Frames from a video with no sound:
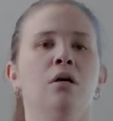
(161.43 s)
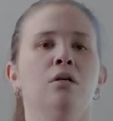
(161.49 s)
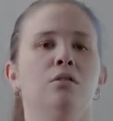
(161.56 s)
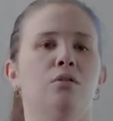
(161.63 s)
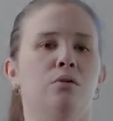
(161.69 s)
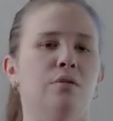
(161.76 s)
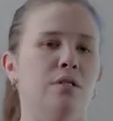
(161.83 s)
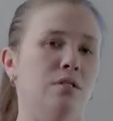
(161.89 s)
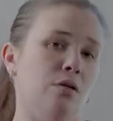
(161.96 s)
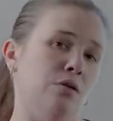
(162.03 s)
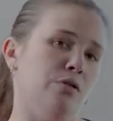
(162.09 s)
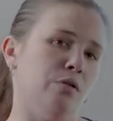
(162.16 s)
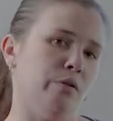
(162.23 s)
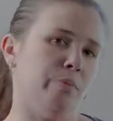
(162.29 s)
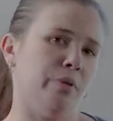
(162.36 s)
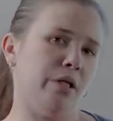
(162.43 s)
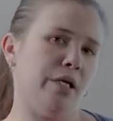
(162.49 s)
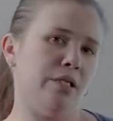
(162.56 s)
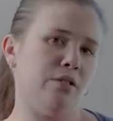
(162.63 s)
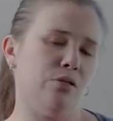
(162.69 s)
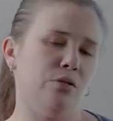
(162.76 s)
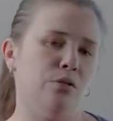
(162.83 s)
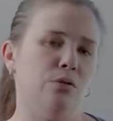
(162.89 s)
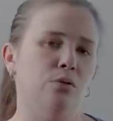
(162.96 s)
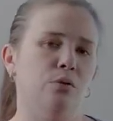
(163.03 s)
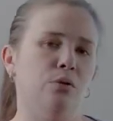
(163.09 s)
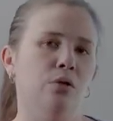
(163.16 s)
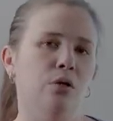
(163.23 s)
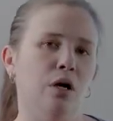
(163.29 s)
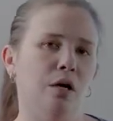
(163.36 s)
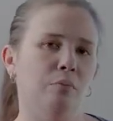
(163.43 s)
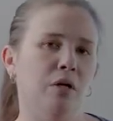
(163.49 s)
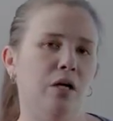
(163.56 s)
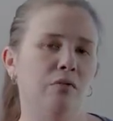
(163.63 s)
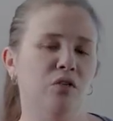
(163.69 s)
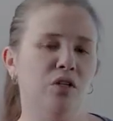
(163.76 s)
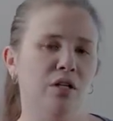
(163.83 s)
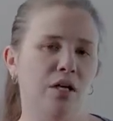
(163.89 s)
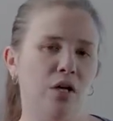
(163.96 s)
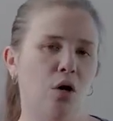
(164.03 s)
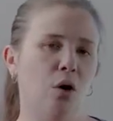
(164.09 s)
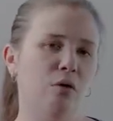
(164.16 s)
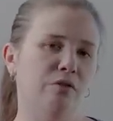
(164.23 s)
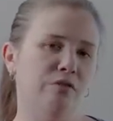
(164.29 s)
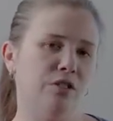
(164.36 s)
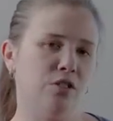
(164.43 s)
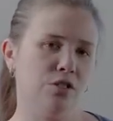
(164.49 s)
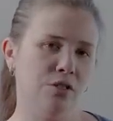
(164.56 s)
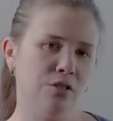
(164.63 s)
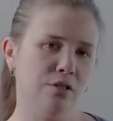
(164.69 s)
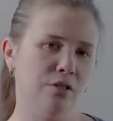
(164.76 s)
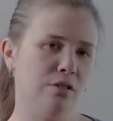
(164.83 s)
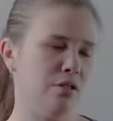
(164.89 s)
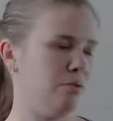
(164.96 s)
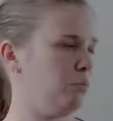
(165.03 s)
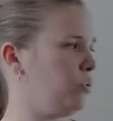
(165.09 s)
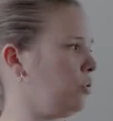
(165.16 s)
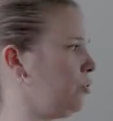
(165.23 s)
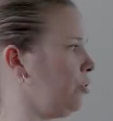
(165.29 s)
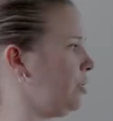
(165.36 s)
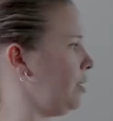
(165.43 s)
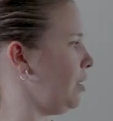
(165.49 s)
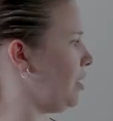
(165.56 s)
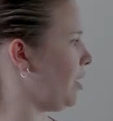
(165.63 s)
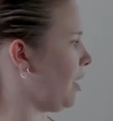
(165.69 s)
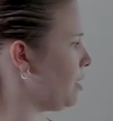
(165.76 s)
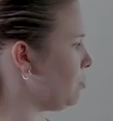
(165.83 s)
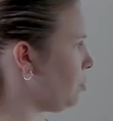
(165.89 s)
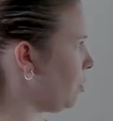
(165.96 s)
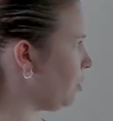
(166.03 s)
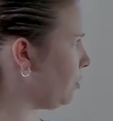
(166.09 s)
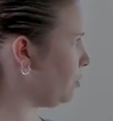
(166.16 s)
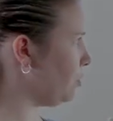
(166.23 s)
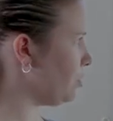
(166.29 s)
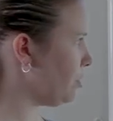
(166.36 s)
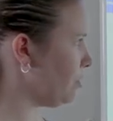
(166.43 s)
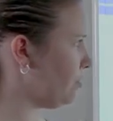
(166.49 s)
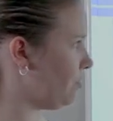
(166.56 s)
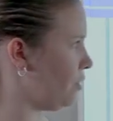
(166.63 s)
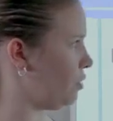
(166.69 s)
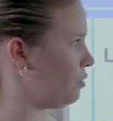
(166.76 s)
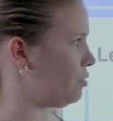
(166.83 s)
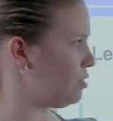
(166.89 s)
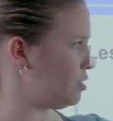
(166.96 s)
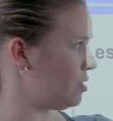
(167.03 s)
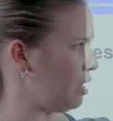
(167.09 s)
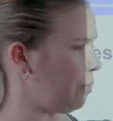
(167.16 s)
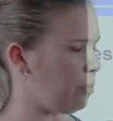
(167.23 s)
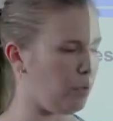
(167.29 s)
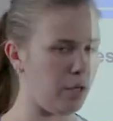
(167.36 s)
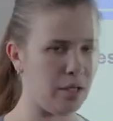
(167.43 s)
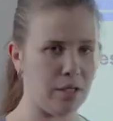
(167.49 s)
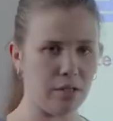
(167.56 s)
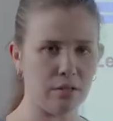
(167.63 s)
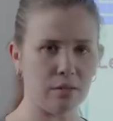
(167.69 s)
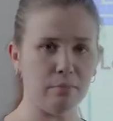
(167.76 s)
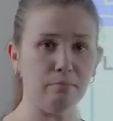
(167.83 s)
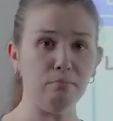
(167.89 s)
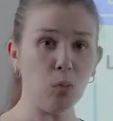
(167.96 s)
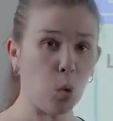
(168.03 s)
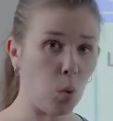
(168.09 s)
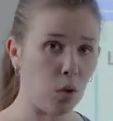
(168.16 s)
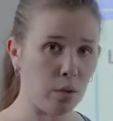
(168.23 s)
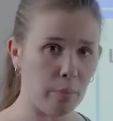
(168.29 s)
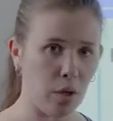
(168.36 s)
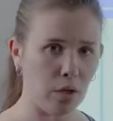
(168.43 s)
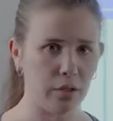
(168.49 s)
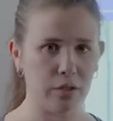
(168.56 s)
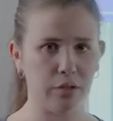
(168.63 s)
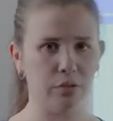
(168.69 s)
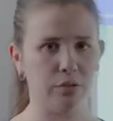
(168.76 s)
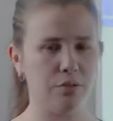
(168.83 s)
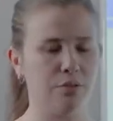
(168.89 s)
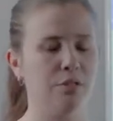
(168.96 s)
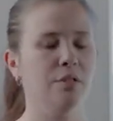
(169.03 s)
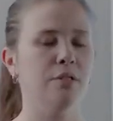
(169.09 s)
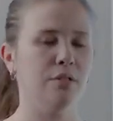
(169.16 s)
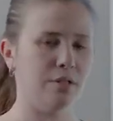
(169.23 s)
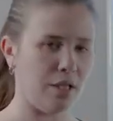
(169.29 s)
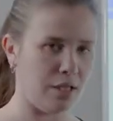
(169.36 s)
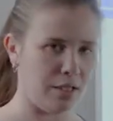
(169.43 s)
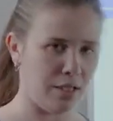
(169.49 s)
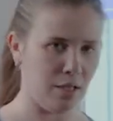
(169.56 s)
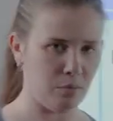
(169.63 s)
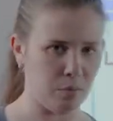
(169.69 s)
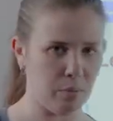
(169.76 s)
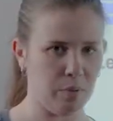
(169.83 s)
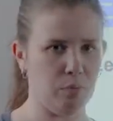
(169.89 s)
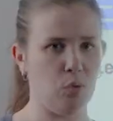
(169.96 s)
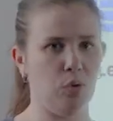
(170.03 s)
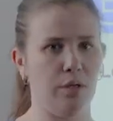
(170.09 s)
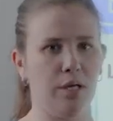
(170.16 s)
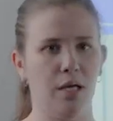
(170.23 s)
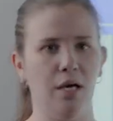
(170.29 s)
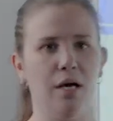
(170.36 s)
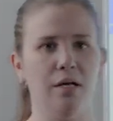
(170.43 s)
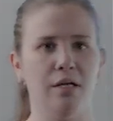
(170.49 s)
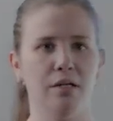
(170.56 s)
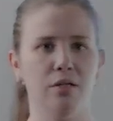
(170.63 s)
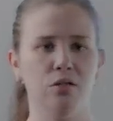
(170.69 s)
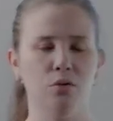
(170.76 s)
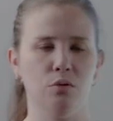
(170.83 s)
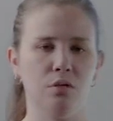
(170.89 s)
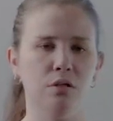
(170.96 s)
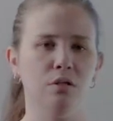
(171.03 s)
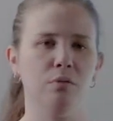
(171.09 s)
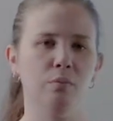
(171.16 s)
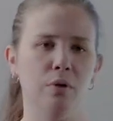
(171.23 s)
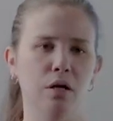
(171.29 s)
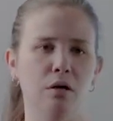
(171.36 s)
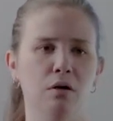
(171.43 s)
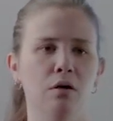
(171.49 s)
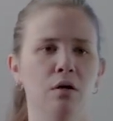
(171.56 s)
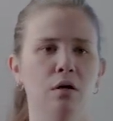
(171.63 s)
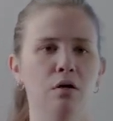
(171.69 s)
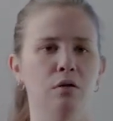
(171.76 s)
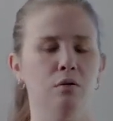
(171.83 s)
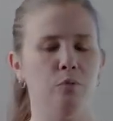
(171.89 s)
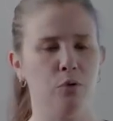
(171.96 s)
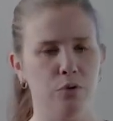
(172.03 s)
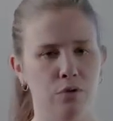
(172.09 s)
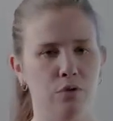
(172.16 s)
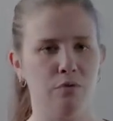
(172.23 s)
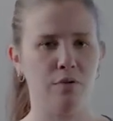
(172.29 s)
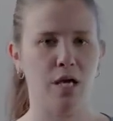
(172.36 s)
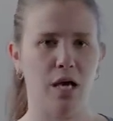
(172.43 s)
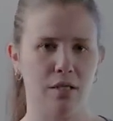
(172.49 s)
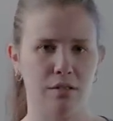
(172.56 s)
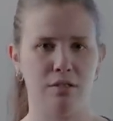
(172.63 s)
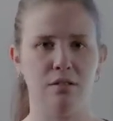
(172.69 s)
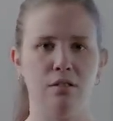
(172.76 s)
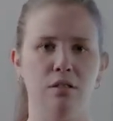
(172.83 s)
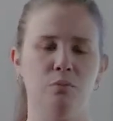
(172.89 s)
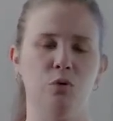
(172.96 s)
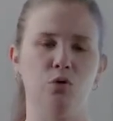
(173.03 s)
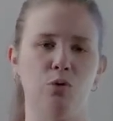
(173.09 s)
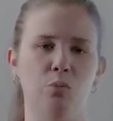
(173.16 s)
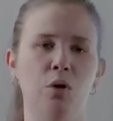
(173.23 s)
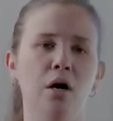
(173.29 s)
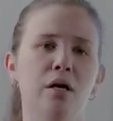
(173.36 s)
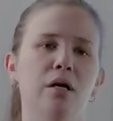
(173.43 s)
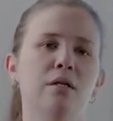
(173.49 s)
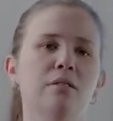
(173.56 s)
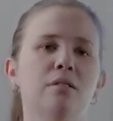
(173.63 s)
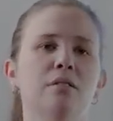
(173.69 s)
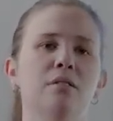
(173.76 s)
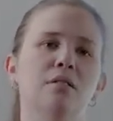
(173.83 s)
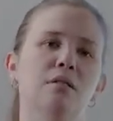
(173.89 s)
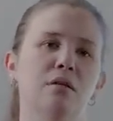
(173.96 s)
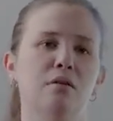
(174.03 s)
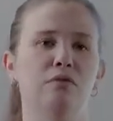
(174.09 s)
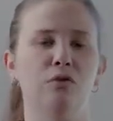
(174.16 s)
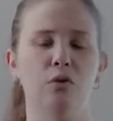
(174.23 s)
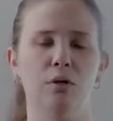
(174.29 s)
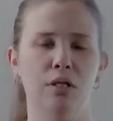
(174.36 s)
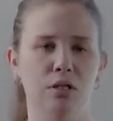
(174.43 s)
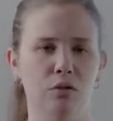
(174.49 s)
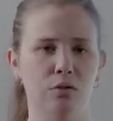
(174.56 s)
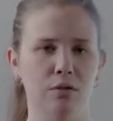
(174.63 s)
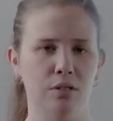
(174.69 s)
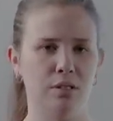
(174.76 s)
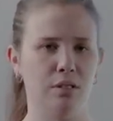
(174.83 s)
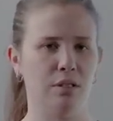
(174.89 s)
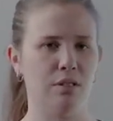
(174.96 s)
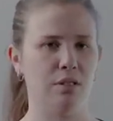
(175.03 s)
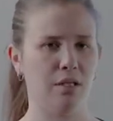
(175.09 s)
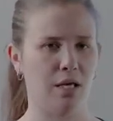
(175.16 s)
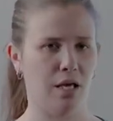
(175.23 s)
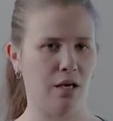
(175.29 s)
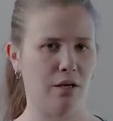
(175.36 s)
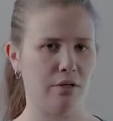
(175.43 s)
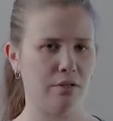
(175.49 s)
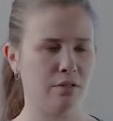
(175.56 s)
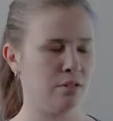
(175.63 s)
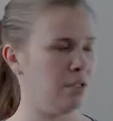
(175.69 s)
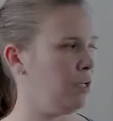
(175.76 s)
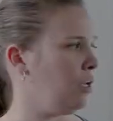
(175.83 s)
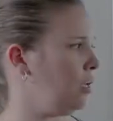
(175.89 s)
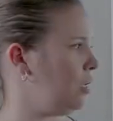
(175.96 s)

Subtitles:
So this also applies to kind of looking at coefficients. When you're looking at gas particles, if they're separating into more particles, that again would be more chaotic. So you can compare the moles of the reactants to the moles of products to see if you're increasing the chaos.